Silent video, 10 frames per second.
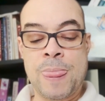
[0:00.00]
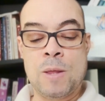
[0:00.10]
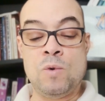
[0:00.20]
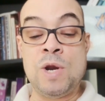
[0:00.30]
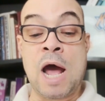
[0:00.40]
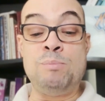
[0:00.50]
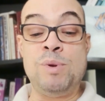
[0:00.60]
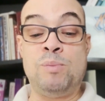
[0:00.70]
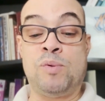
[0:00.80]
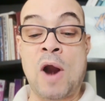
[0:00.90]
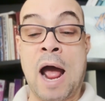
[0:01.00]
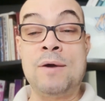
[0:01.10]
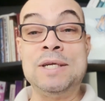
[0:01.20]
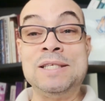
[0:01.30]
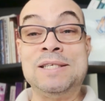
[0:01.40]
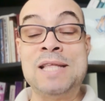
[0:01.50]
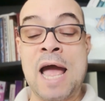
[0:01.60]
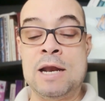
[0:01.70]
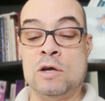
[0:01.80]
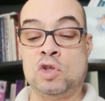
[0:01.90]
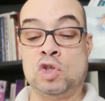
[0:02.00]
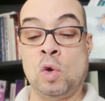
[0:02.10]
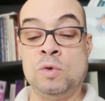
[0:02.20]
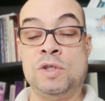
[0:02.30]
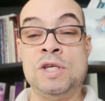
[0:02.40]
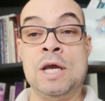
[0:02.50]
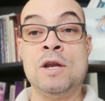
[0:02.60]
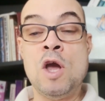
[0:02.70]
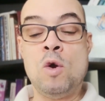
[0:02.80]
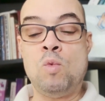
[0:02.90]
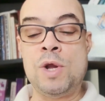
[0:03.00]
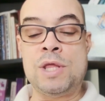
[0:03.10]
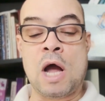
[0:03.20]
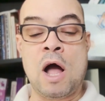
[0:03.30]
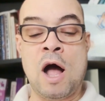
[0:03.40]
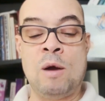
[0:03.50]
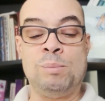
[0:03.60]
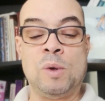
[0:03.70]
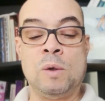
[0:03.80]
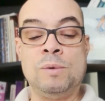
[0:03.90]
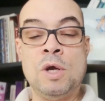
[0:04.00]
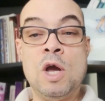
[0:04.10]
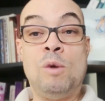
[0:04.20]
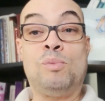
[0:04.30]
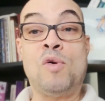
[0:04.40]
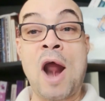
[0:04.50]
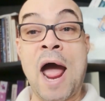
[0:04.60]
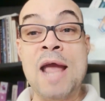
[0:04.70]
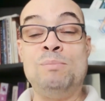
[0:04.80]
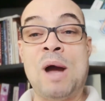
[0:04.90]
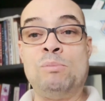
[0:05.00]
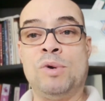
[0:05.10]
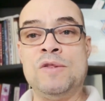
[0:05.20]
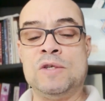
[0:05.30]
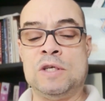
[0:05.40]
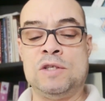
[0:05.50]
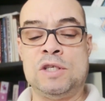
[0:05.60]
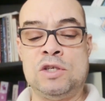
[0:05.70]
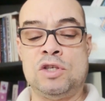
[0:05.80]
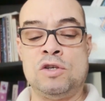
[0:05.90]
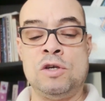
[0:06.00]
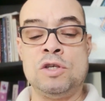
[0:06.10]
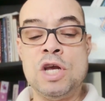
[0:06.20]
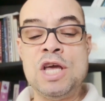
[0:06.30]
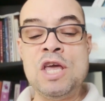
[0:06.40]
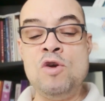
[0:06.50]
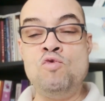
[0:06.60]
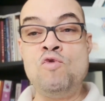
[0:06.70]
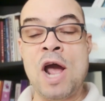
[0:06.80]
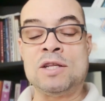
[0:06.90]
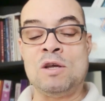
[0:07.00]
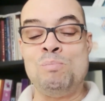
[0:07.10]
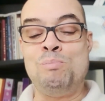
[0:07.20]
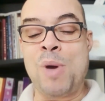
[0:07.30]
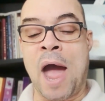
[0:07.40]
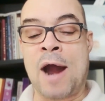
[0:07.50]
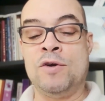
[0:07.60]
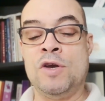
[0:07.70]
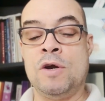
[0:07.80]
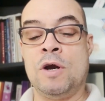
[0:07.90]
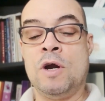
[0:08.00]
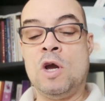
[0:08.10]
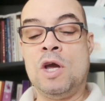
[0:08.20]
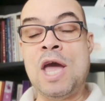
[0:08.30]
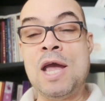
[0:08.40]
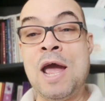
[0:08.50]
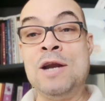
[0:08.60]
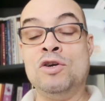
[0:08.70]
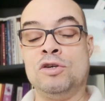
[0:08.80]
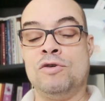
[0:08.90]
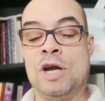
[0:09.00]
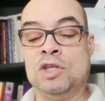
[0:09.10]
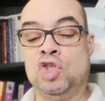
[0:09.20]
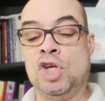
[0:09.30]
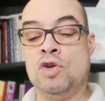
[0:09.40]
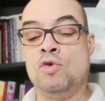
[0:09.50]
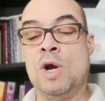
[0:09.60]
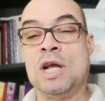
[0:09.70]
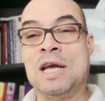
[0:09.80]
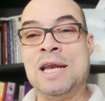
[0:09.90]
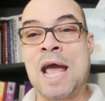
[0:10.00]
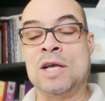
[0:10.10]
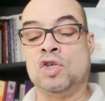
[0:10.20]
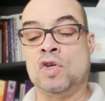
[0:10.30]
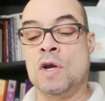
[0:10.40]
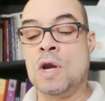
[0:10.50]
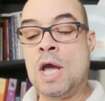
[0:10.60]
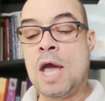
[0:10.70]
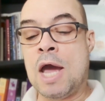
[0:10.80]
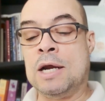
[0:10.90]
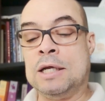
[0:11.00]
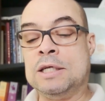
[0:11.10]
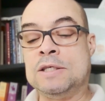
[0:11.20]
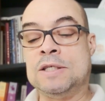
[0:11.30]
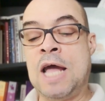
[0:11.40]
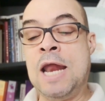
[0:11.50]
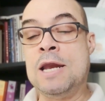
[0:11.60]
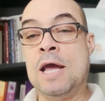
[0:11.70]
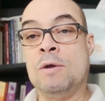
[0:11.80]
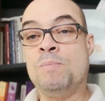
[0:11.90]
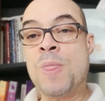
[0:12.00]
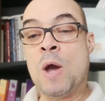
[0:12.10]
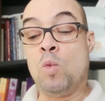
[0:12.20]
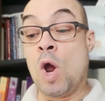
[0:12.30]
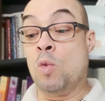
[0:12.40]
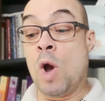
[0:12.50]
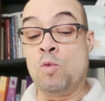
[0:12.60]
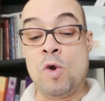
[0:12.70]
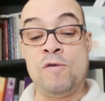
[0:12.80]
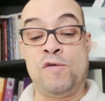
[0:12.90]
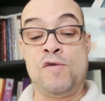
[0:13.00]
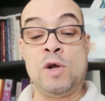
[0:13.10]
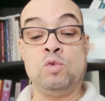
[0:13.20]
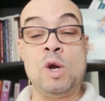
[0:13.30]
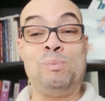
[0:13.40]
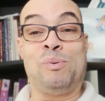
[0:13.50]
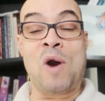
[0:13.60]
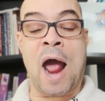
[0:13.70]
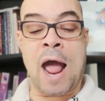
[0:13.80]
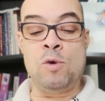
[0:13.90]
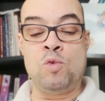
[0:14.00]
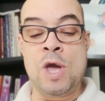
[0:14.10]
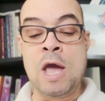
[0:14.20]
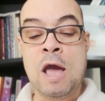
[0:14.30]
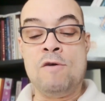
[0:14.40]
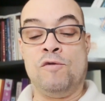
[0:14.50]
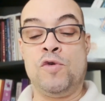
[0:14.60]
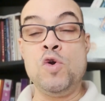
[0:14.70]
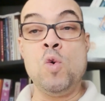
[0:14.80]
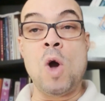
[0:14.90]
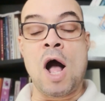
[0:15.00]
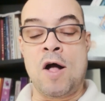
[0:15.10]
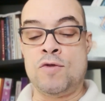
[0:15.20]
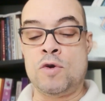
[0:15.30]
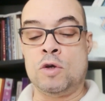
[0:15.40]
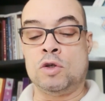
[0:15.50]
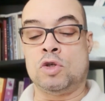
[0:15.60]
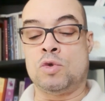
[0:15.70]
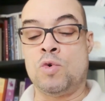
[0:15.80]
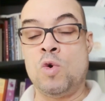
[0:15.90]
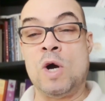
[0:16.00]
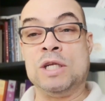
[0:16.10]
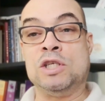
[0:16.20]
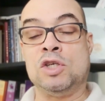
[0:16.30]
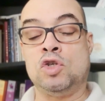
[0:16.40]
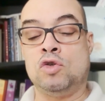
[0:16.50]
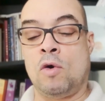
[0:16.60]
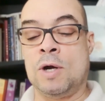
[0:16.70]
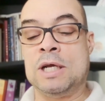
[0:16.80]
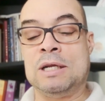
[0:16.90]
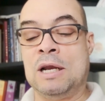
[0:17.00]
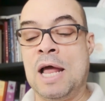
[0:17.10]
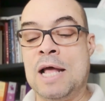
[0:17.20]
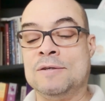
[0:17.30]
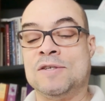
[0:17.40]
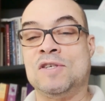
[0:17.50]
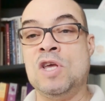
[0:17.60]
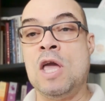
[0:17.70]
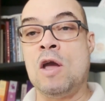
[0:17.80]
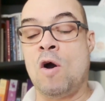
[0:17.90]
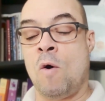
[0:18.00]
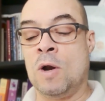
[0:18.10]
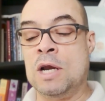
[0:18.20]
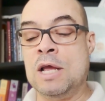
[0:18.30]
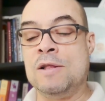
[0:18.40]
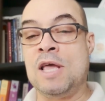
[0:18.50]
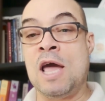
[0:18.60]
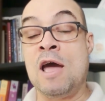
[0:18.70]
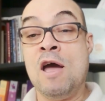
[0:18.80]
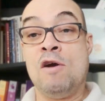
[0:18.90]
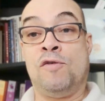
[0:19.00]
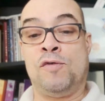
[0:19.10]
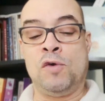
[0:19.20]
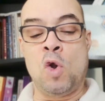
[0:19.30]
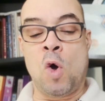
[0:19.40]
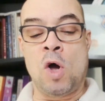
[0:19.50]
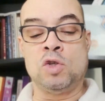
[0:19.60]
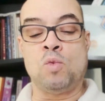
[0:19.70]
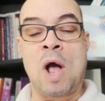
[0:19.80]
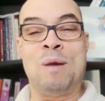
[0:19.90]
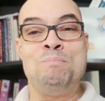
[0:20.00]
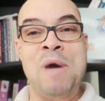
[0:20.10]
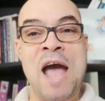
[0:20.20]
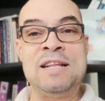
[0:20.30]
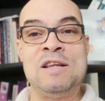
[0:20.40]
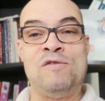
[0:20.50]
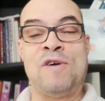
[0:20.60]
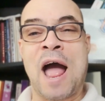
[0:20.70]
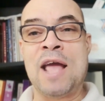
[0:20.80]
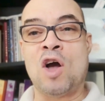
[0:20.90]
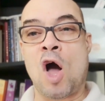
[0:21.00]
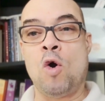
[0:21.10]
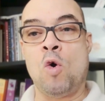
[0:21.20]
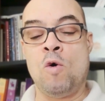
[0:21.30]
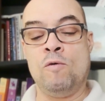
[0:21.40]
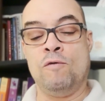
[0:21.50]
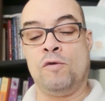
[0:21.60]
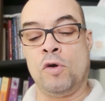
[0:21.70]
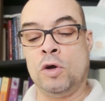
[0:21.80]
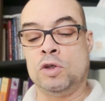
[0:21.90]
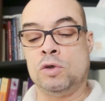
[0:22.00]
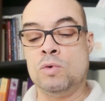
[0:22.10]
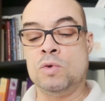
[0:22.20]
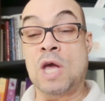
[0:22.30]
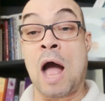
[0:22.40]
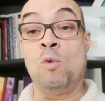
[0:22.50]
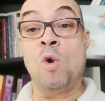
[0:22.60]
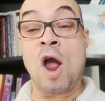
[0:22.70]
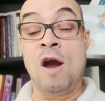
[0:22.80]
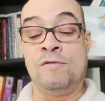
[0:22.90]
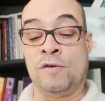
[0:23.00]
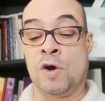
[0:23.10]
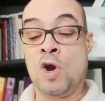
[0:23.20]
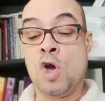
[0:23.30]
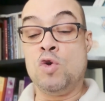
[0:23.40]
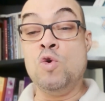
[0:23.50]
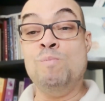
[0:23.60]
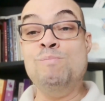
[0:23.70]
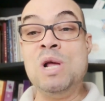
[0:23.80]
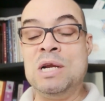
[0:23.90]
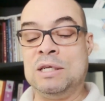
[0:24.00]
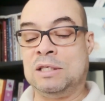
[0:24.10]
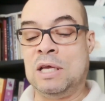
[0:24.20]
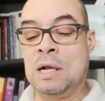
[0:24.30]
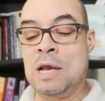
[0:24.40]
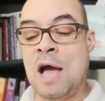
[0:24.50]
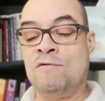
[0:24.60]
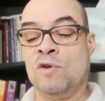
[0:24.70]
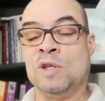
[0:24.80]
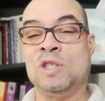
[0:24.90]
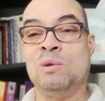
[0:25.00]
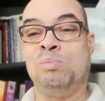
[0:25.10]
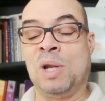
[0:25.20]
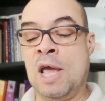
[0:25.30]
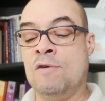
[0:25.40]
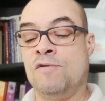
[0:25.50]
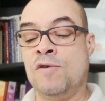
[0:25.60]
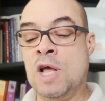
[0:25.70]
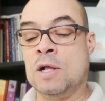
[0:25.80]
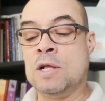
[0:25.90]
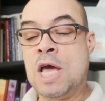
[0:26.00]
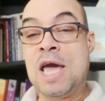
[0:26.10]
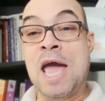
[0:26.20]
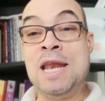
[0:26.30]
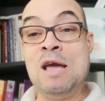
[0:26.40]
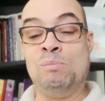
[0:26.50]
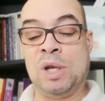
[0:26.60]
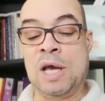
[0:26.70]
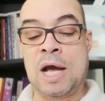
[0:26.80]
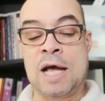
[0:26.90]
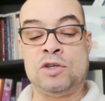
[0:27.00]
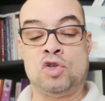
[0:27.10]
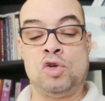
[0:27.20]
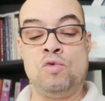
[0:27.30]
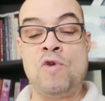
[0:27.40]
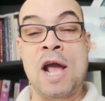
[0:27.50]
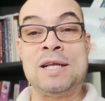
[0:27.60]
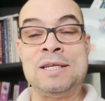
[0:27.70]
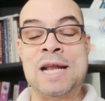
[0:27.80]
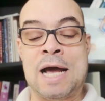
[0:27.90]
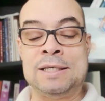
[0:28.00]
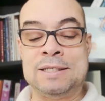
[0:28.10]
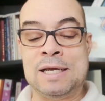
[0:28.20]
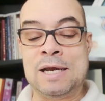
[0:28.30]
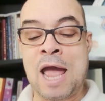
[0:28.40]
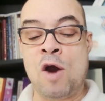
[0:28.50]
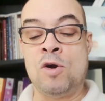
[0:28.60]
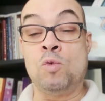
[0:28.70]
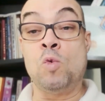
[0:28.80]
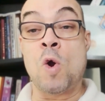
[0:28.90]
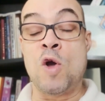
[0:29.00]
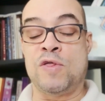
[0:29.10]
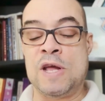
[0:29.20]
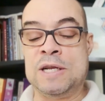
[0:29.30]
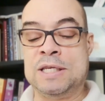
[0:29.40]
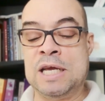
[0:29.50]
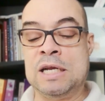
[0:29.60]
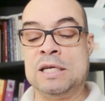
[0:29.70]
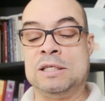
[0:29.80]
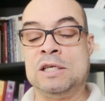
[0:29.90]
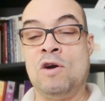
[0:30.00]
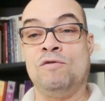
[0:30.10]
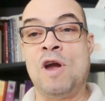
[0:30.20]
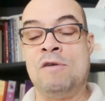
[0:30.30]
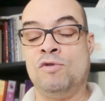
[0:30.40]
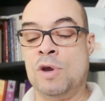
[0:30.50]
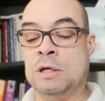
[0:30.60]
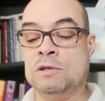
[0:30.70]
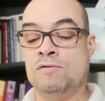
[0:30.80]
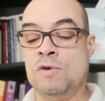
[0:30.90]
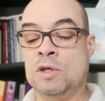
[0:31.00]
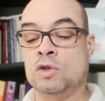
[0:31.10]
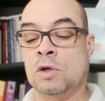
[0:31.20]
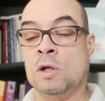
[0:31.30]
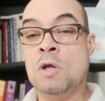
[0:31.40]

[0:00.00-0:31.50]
Do not be proud. Instead, associate with the humble. Pride, my brothers and sisters, erect a barrier hindering genuine connection and understanding. When we're filled with pride, we view others through a distorted lens, seeing only their flaws while magnifying our own virtues. However, humility levels the playing field, enabling us to recognize the inherent worth and dignity of every individual